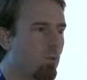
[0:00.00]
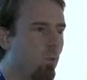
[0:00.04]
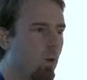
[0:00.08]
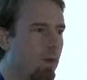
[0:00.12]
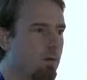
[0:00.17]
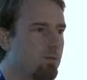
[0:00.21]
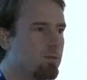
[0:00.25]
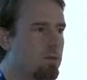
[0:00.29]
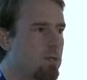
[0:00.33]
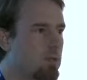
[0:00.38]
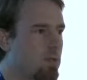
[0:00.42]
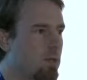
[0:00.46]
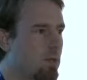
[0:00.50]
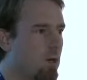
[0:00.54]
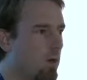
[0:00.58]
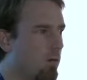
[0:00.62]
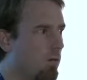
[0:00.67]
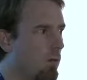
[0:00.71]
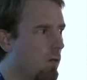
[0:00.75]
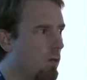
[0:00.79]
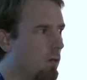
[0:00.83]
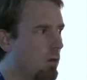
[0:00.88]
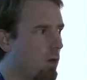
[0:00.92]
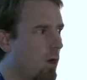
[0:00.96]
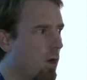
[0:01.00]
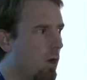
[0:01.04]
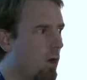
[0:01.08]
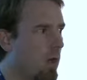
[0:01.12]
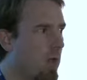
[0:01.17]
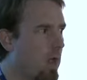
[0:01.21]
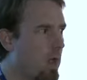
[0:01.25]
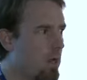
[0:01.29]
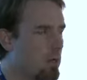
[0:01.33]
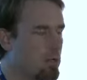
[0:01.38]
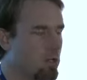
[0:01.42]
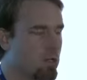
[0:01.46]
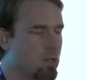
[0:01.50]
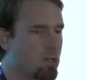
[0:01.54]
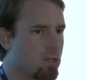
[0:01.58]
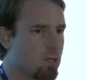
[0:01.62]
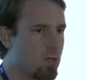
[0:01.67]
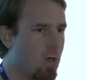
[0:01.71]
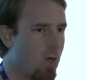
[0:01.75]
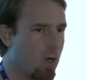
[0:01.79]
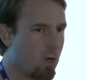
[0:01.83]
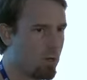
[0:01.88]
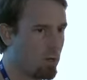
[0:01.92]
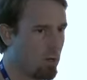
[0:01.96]
have discovered our cache
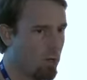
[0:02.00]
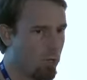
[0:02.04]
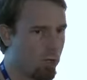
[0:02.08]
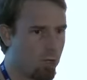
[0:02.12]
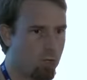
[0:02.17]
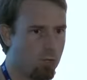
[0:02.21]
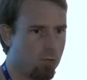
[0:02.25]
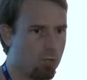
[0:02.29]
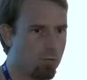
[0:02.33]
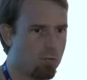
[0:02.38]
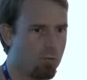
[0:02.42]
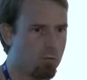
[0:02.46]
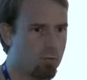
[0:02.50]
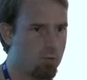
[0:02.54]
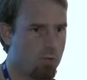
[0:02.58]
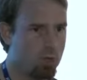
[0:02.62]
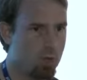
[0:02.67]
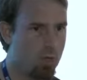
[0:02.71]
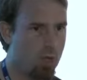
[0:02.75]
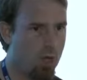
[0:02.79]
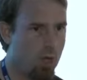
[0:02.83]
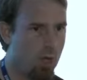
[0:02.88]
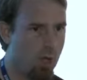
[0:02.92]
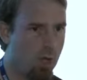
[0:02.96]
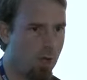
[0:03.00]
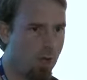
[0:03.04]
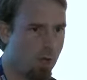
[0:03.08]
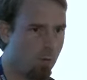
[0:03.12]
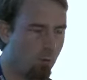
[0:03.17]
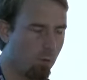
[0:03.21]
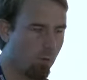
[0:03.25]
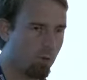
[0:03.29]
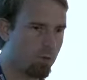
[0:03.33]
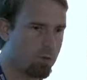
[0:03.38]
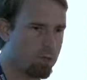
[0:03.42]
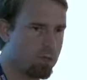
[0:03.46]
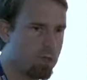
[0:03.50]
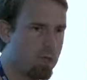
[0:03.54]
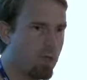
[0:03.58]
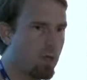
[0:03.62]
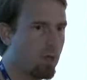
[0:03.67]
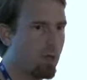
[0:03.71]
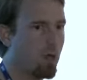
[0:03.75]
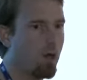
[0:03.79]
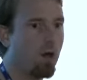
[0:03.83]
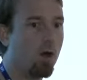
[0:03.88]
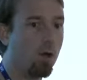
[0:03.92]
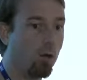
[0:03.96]
is not huge, and we're
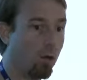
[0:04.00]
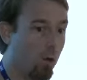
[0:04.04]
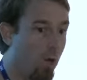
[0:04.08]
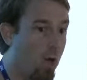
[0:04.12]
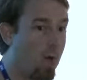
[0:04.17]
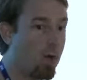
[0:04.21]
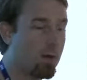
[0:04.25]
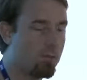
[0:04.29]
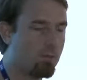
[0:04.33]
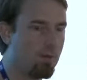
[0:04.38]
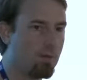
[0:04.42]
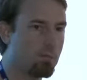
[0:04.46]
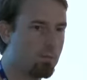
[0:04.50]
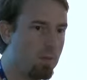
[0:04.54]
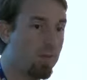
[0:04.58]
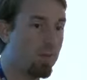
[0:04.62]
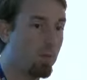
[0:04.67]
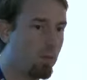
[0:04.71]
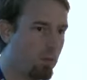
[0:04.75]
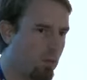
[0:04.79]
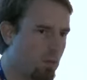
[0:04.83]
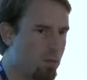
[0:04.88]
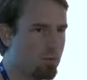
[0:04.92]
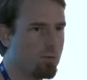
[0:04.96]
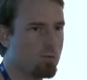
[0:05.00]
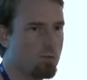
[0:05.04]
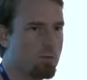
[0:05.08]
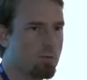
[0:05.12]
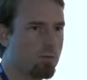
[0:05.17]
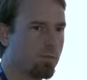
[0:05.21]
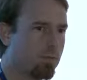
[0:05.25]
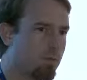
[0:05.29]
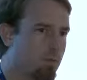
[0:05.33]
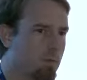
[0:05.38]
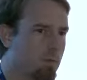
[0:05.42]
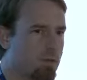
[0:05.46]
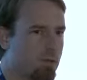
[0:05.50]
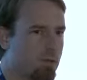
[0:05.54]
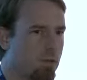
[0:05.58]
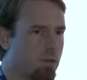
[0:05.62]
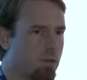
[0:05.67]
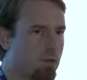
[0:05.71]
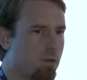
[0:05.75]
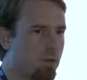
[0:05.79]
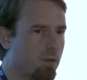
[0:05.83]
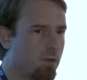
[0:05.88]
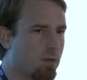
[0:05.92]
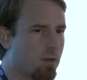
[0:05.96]
seeing a lot of it being used for the
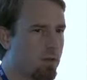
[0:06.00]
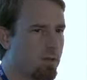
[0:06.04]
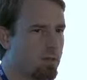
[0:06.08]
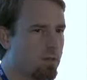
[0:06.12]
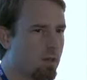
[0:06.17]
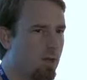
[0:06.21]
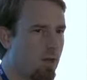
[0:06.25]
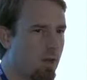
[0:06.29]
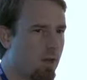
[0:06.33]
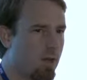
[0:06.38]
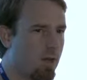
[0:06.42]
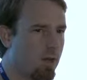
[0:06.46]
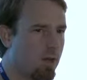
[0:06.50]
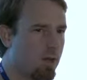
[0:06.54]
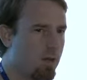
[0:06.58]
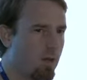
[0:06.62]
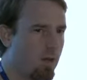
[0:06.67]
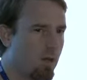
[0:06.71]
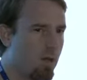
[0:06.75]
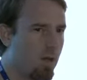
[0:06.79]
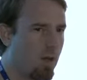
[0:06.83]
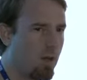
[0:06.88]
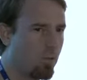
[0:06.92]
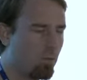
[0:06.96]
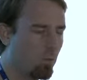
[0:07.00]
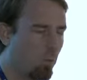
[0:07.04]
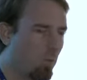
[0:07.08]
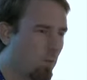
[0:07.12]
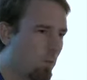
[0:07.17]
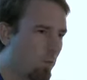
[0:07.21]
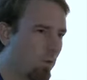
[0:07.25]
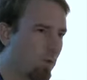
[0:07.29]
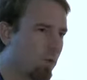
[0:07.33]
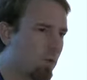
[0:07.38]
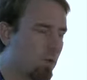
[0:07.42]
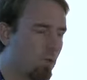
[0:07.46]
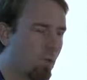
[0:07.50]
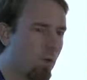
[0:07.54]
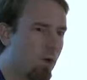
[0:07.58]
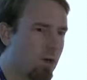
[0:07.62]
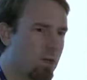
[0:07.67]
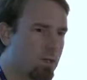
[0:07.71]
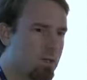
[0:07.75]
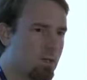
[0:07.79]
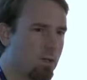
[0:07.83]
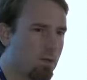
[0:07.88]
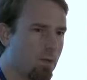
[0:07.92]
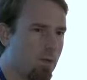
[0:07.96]
security side, and we really want
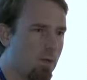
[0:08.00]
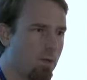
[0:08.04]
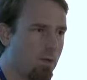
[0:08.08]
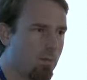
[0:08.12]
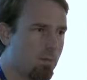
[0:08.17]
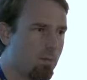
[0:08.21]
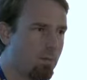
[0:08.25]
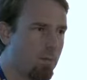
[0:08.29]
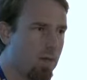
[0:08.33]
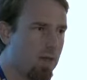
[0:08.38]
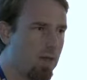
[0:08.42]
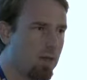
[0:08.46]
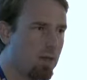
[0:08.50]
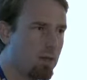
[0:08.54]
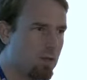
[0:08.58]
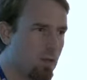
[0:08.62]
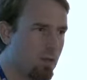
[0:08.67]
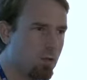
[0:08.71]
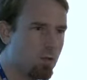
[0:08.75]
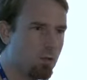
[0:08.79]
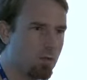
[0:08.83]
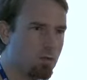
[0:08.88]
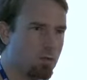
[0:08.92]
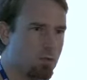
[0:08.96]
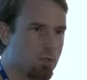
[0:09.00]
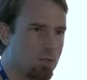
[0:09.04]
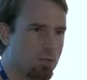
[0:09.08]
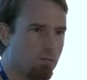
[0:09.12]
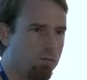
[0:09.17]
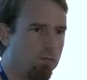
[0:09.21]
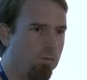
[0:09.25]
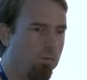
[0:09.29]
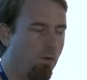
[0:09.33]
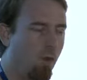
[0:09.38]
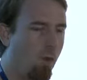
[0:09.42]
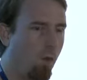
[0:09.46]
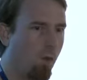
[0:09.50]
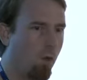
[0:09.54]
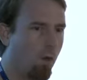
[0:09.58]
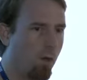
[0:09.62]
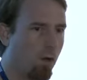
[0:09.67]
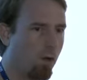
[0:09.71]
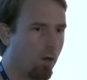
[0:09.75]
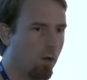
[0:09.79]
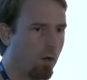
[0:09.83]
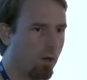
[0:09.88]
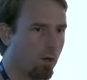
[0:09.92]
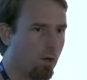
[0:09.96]
it to be used
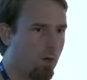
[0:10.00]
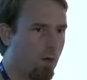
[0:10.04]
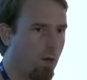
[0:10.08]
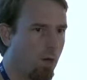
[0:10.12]
for